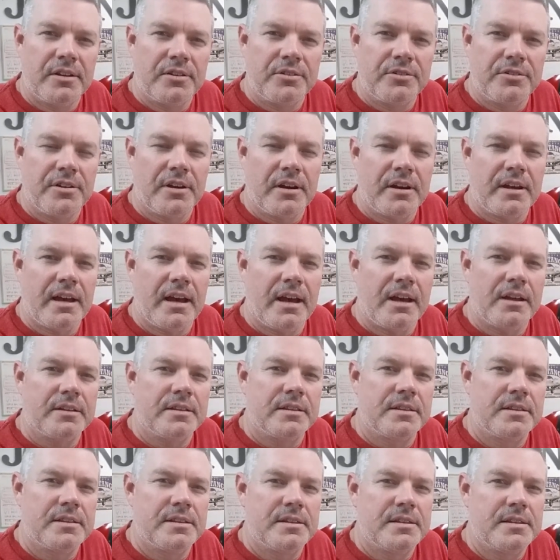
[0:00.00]
Check
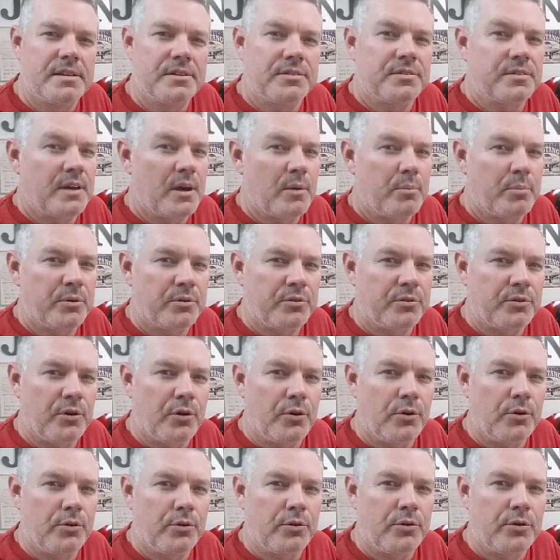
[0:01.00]
out this
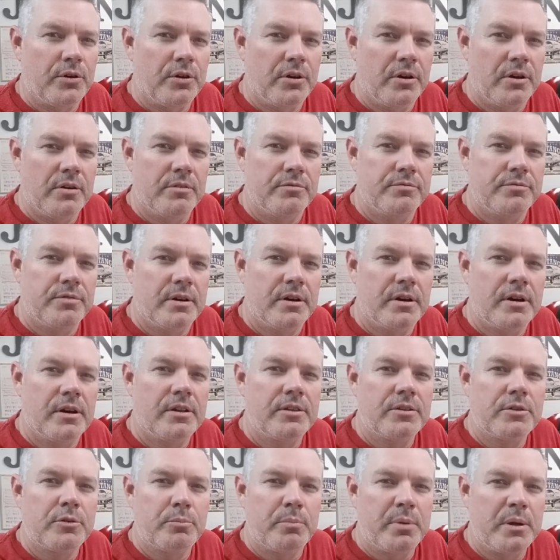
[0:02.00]
episode of
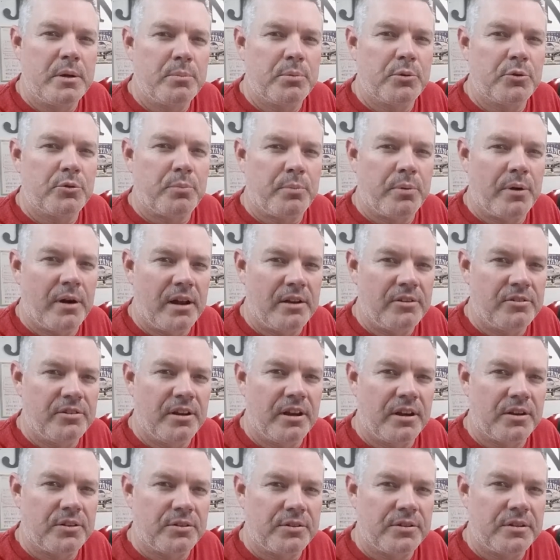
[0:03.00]
Other People's
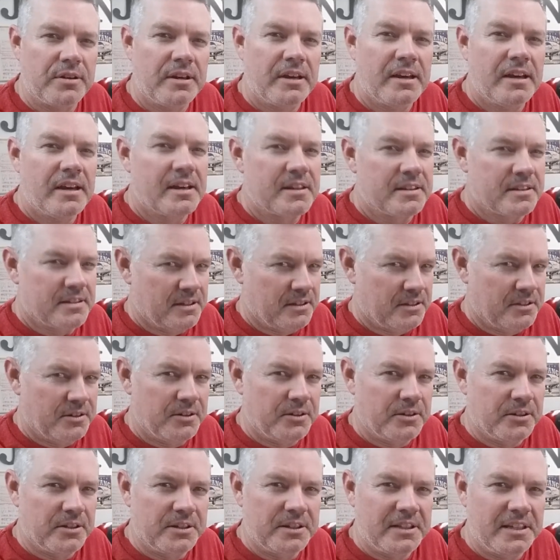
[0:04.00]
Projects. I think you're
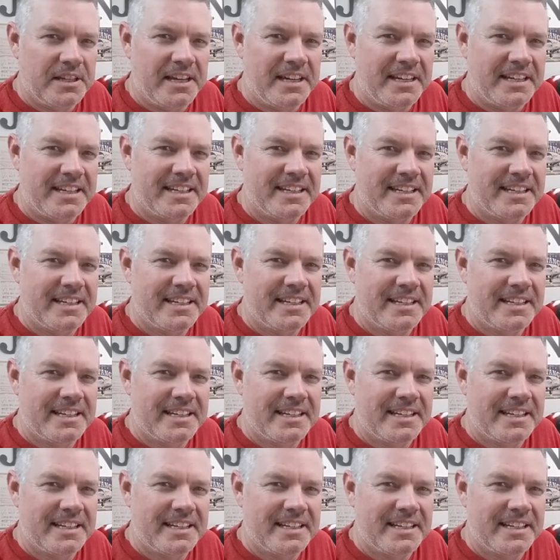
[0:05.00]
gonna like it.